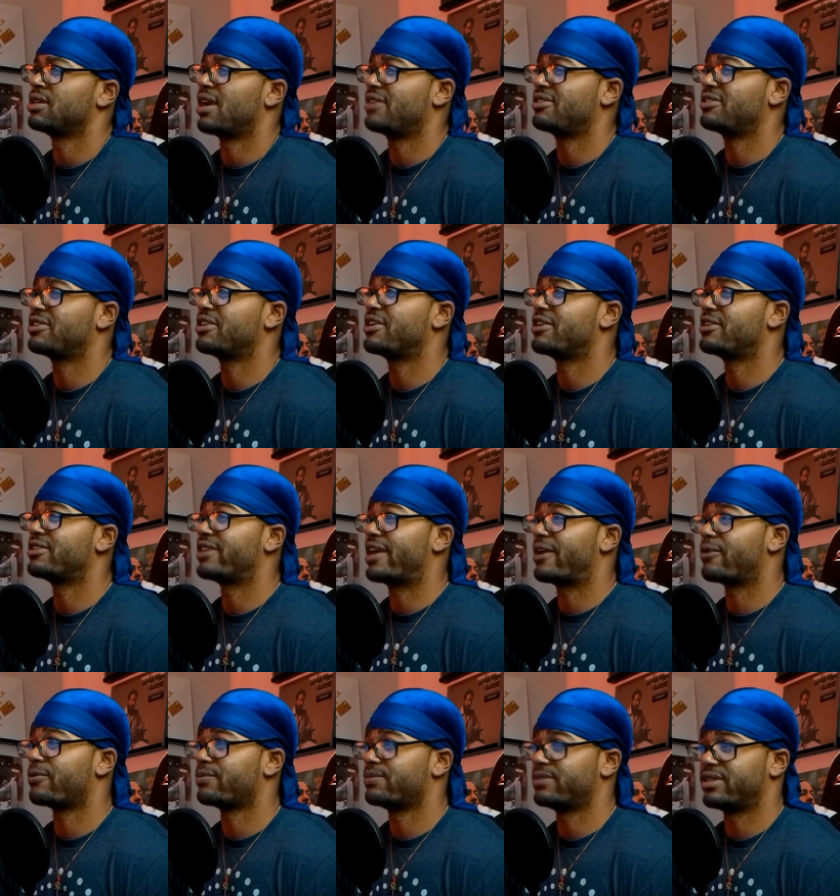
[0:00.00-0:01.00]
After hearing
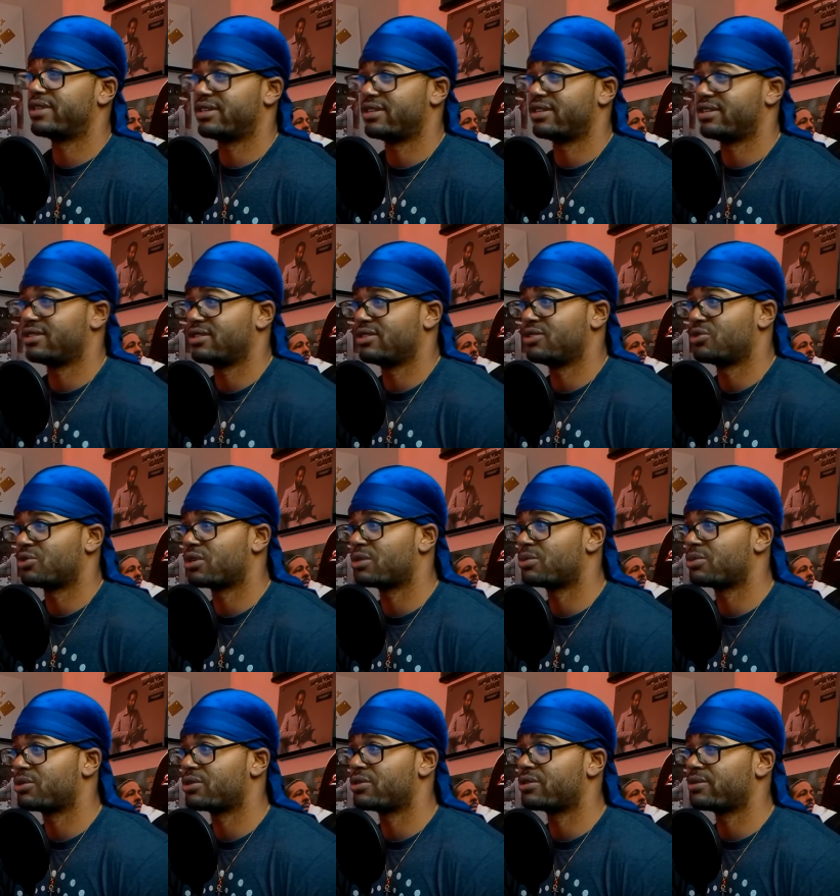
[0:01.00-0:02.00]
that the
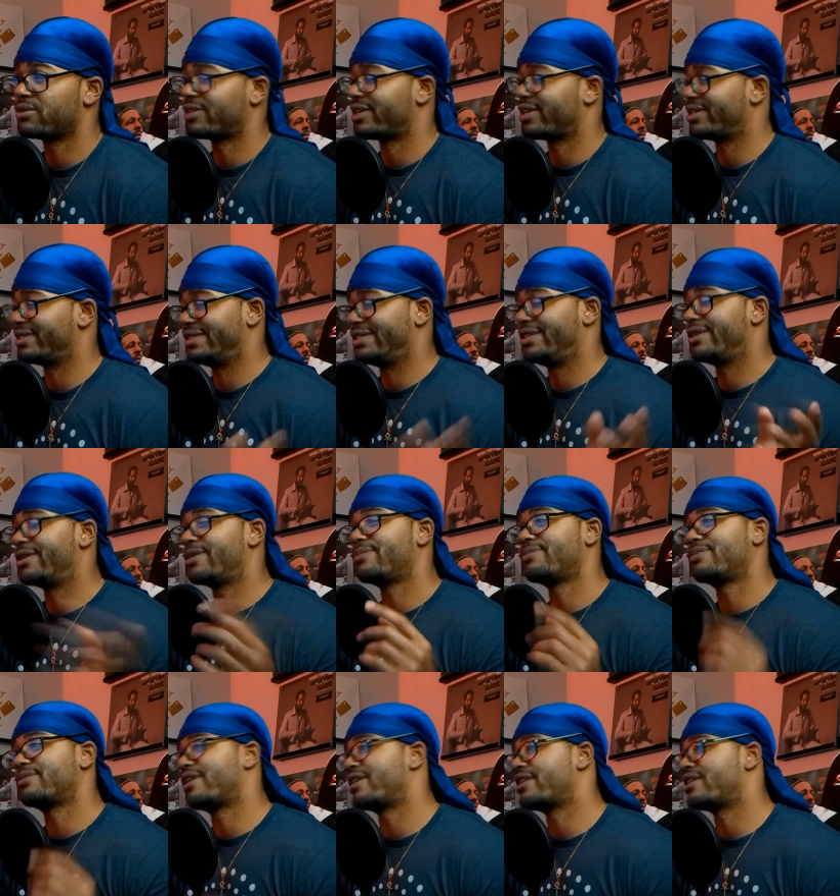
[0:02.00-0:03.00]
drum roll, I was like,
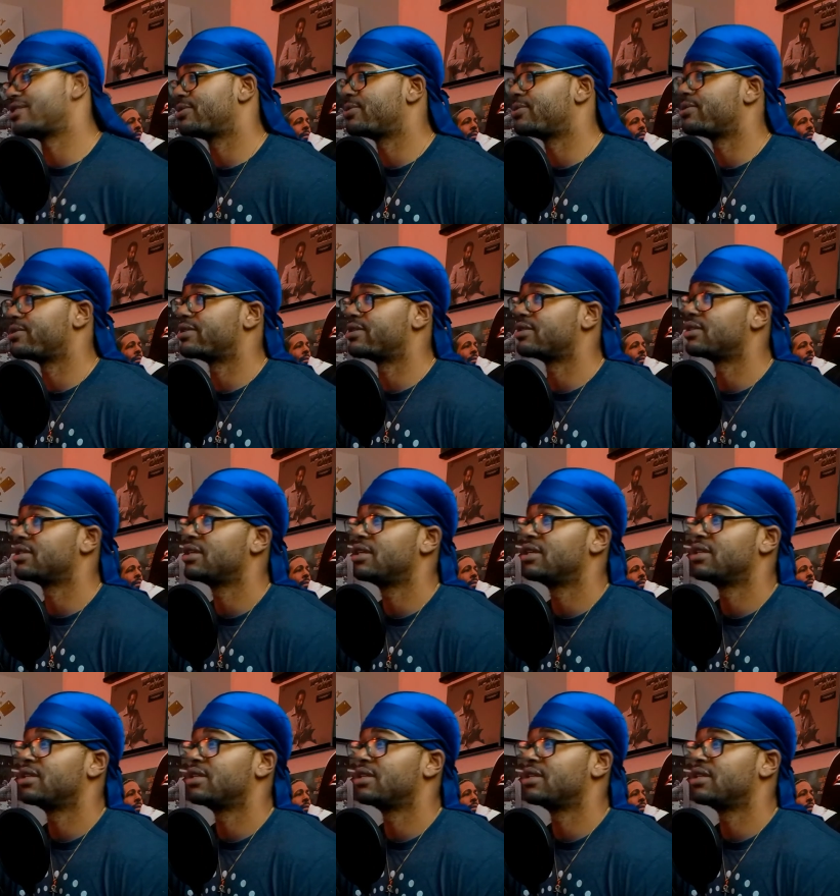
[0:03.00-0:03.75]
yep, that's the one.